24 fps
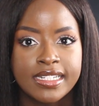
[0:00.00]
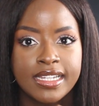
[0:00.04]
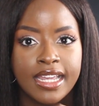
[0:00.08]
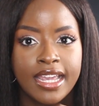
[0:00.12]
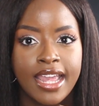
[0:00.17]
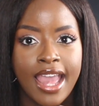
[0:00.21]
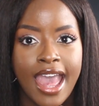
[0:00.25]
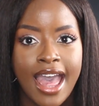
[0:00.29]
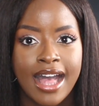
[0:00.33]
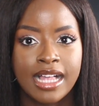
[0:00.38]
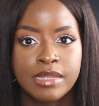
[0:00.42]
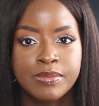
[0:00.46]

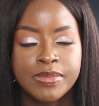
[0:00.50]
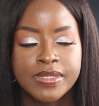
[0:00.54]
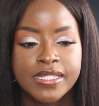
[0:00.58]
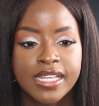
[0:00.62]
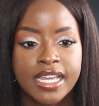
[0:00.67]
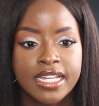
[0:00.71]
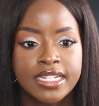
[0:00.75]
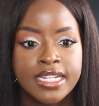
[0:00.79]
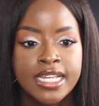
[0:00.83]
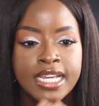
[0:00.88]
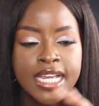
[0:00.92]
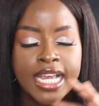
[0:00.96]
It helps
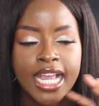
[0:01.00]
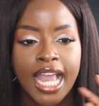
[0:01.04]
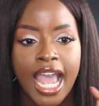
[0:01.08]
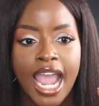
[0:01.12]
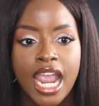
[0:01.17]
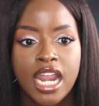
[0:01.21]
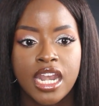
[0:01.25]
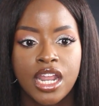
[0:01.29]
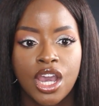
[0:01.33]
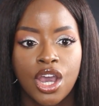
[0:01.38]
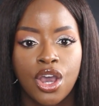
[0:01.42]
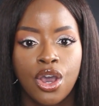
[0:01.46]
it
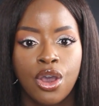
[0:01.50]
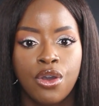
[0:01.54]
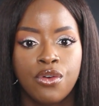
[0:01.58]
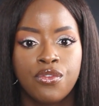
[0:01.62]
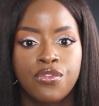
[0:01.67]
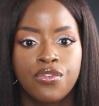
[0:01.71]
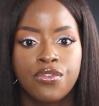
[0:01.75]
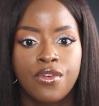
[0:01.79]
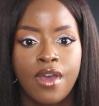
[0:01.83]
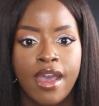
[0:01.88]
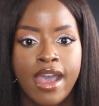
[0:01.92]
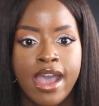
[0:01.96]
kind
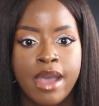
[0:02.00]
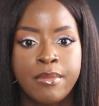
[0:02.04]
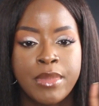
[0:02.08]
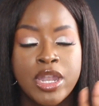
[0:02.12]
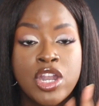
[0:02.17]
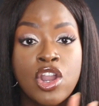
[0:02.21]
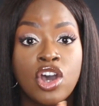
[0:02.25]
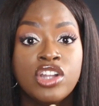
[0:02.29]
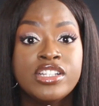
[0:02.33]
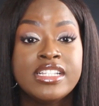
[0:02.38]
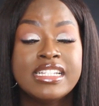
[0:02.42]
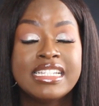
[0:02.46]
of
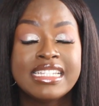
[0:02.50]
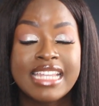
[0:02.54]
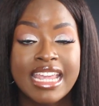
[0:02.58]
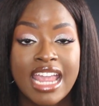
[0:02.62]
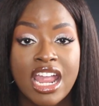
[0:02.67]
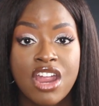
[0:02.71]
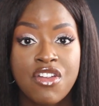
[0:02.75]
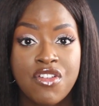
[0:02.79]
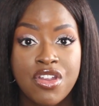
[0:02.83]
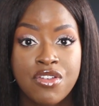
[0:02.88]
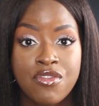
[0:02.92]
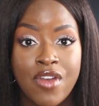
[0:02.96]
not
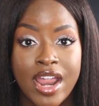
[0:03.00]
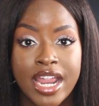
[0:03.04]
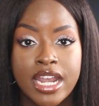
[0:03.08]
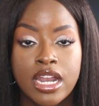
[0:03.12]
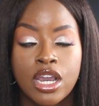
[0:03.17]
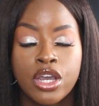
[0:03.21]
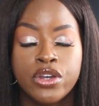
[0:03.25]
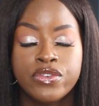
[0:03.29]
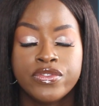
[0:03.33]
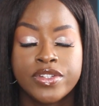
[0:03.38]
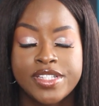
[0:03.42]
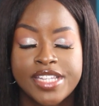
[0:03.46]
deteriorate
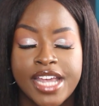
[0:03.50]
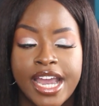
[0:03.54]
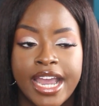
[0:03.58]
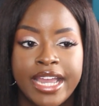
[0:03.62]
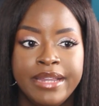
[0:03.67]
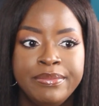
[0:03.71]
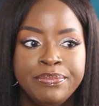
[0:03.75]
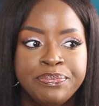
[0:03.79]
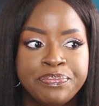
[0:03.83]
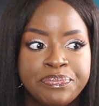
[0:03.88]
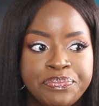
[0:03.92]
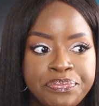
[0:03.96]
over time.